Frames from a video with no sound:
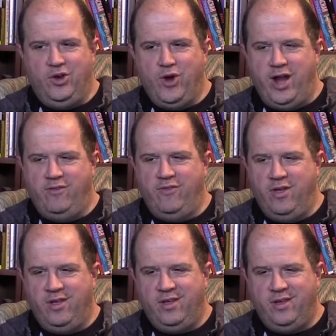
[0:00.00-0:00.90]

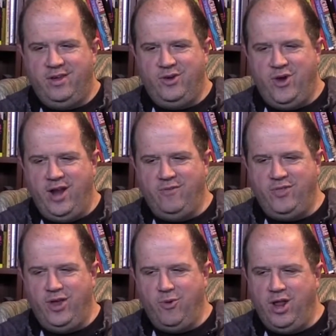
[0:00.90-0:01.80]
creative
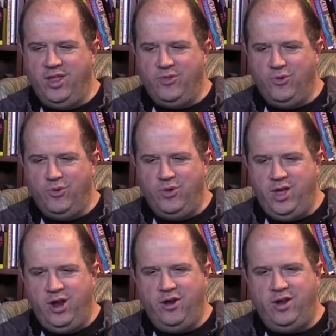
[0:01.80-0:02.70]
thing running through
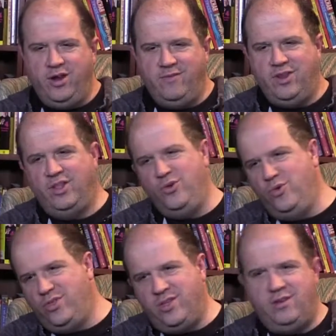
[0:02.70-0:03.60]
here, and even
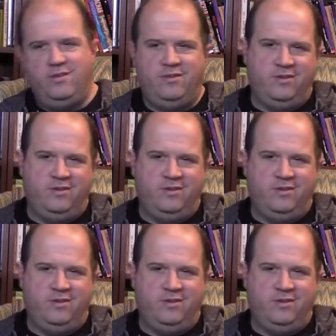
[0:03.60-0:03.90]
Duluth, and